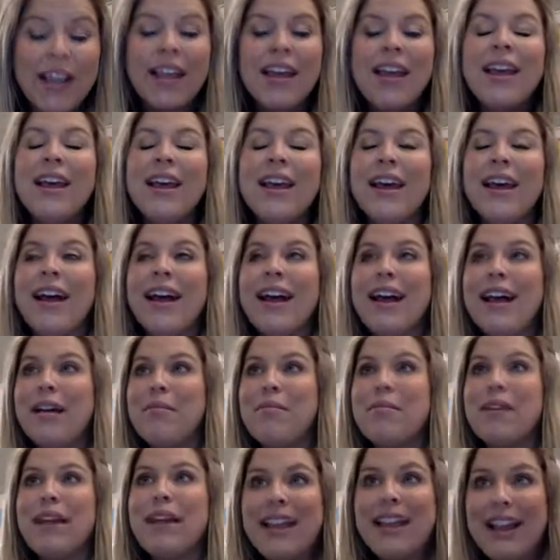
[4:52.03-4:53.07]

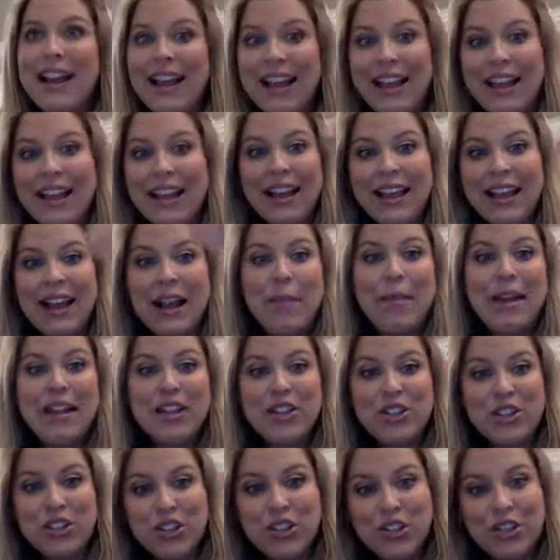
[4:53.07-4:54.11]
and I make
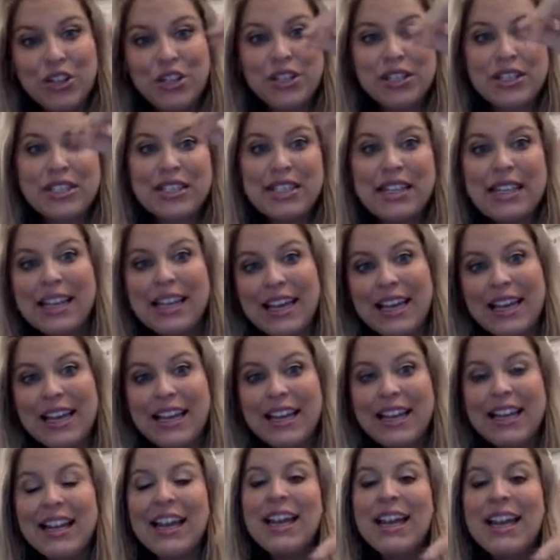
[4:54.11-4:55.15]
sure to get
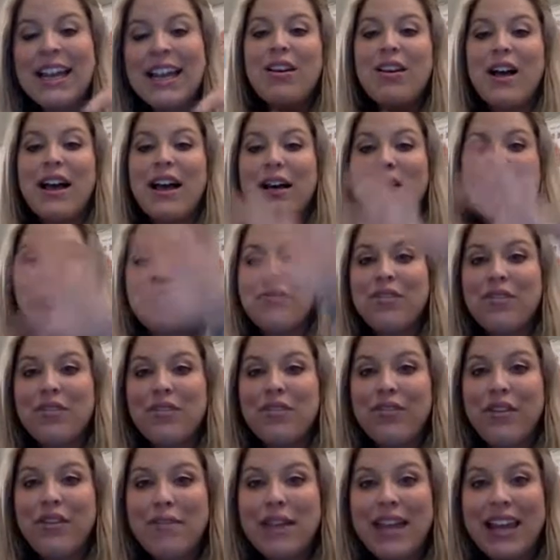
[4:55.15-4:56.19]

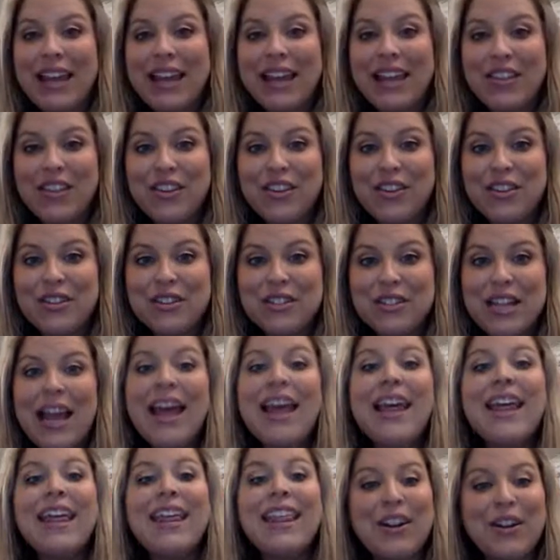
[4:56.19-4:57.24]
from the anthers
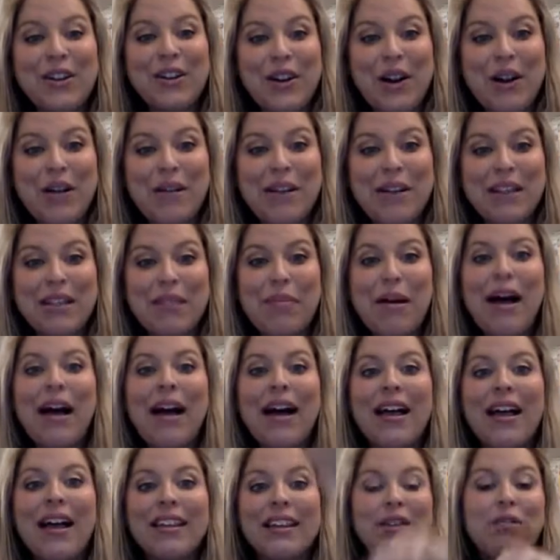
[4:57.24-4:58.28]
that are growing the
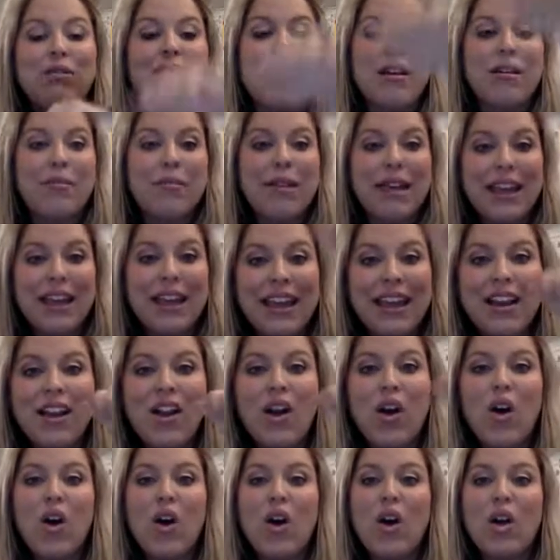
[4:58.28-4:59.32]
pollen, rubbing it
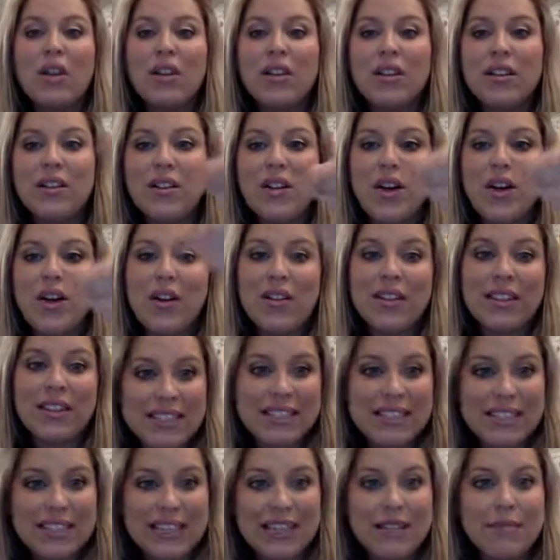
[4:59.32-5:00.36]
all along the
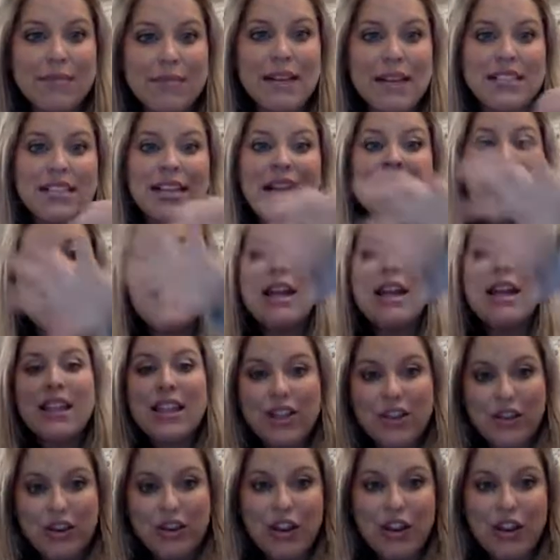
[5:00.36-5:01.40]
stigmas that are
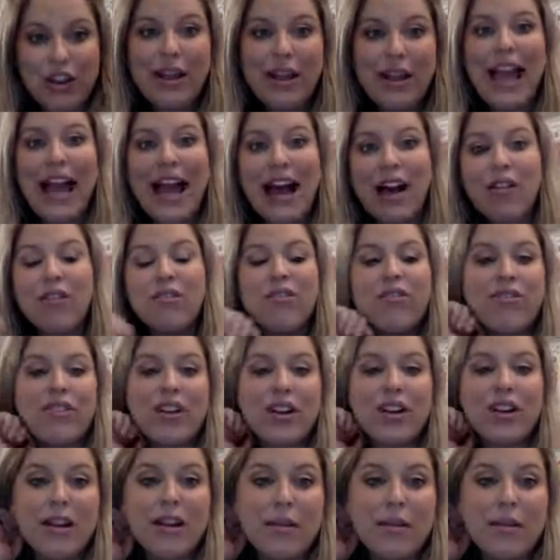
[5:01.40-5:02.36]
growing out from,